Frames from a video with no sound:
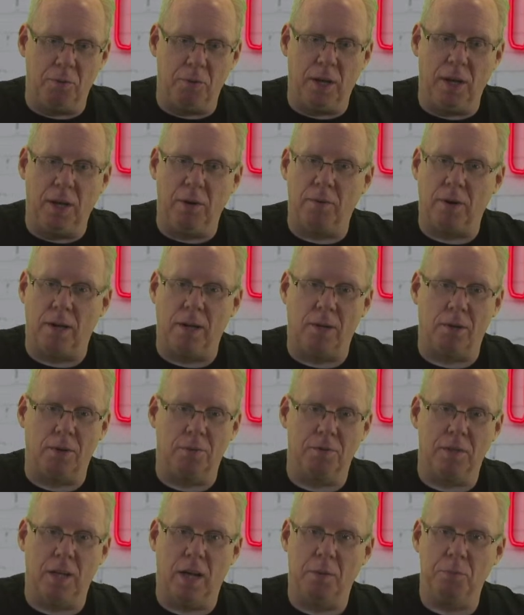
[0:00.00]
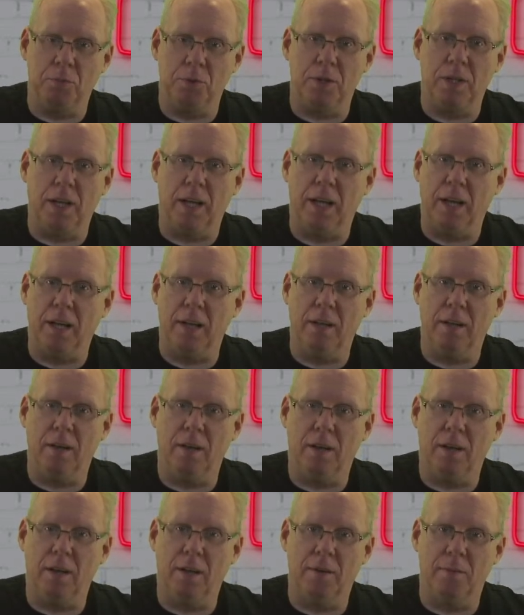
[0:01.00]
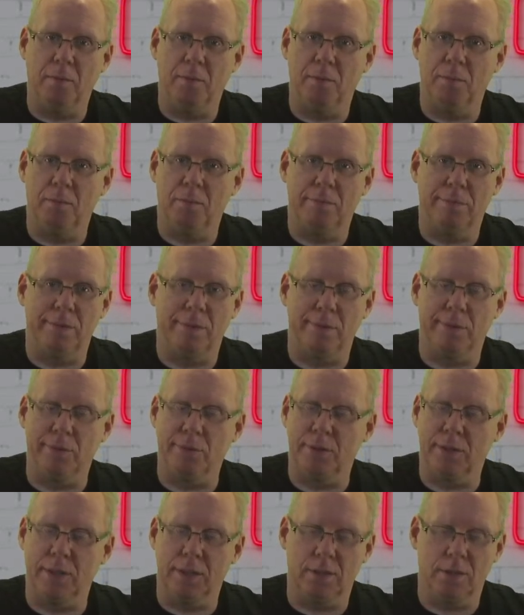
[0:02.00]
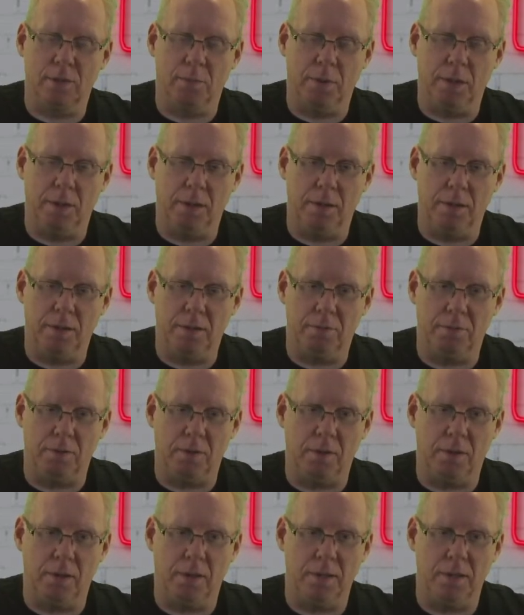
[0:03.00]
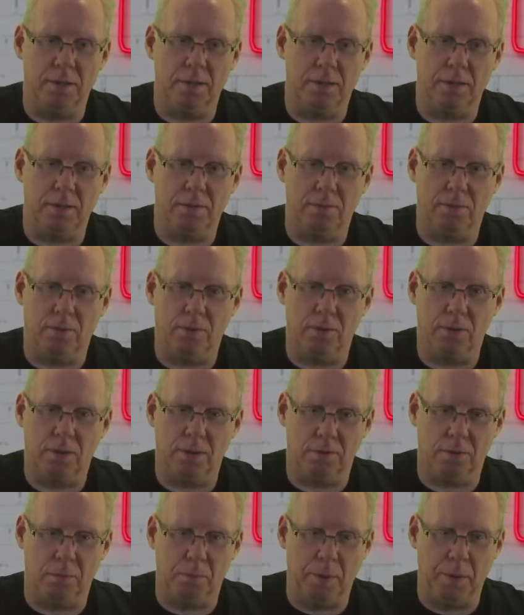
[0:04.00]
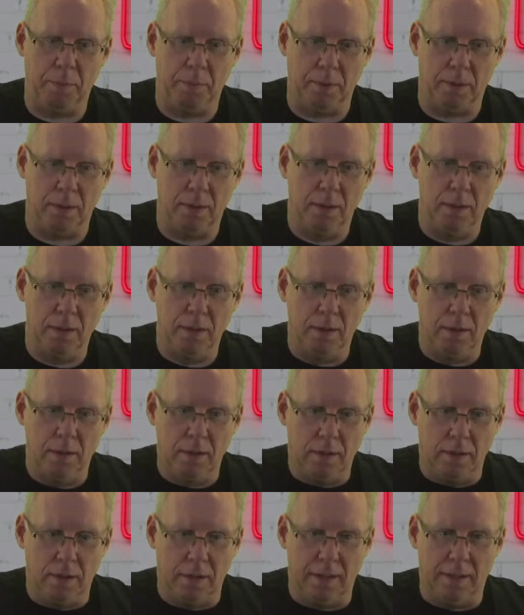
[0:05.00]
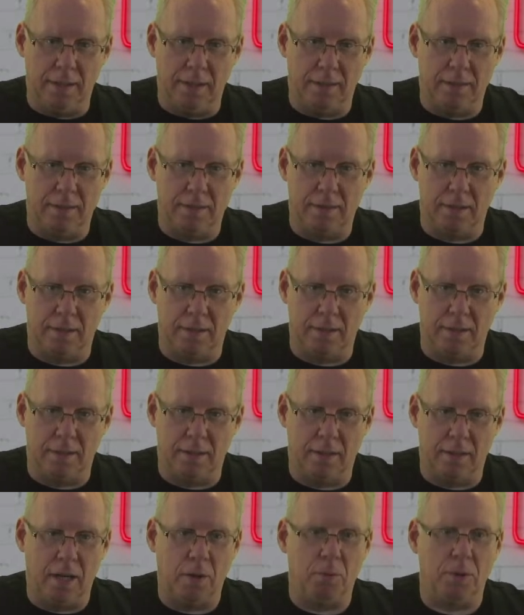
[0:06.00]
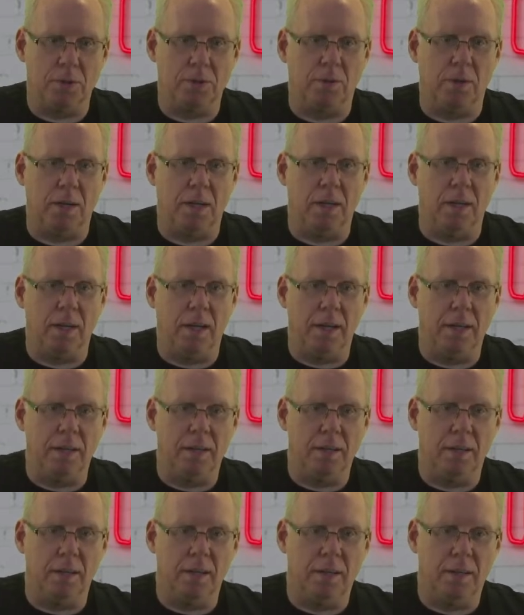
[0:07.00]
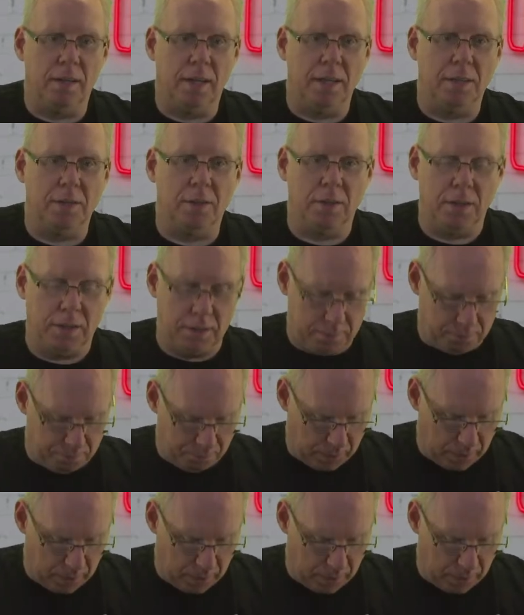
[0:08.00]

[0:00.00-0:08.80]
really ran out of time today producing so many different things for different people, and I was already late on it.